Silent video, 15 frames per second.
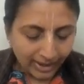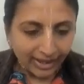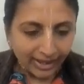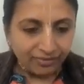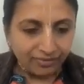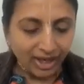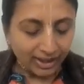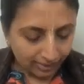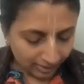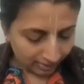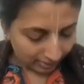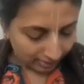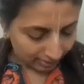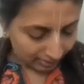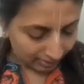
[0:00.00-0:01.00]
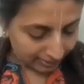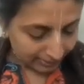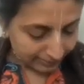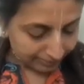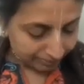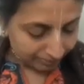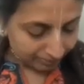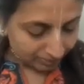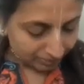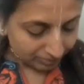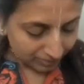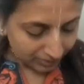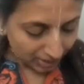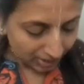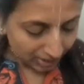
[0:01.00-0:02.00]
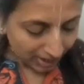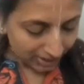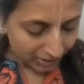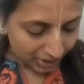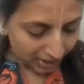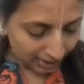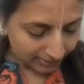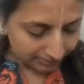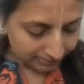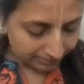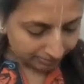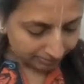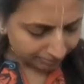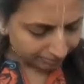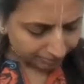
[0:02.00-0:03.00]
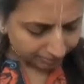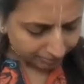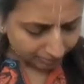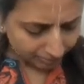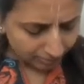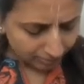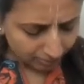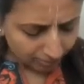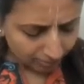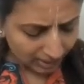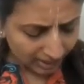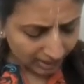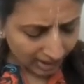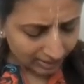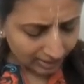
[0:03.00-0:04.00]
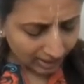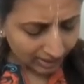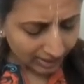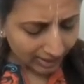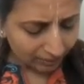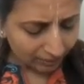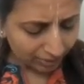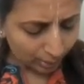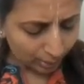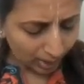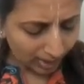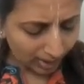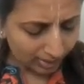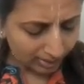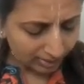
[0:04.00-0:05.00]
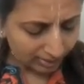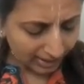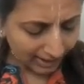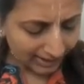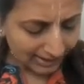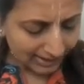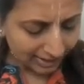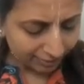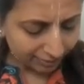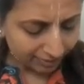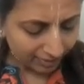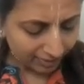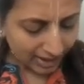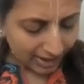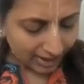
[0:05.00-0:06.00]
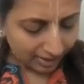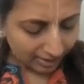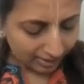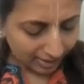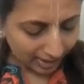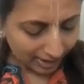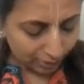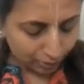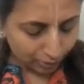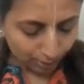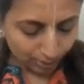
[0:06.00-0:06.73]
And then Dhritarashtra, Gandhari and Vidura, they leave, and